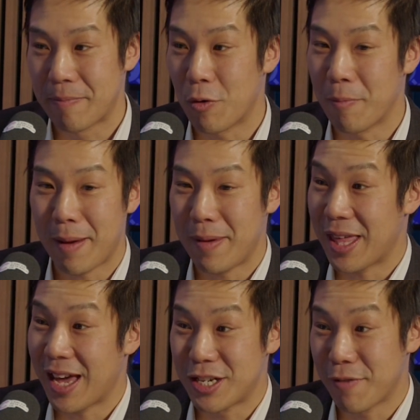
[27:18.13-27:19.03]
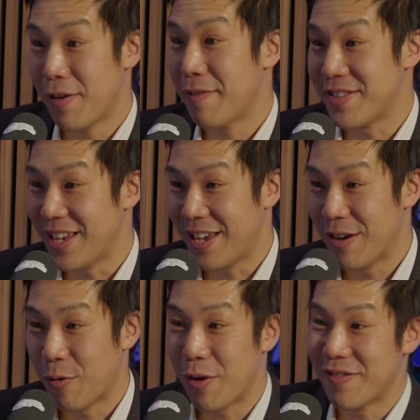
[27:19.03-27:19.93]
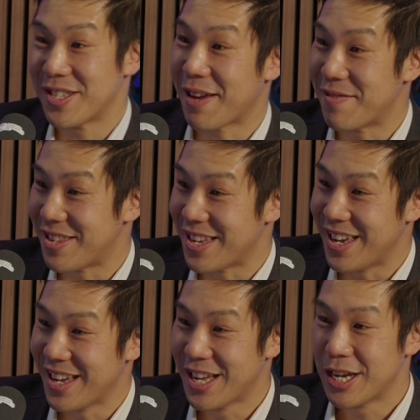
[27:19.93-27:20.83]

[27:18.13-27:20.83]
Or maybe at the age of 50 or even 70,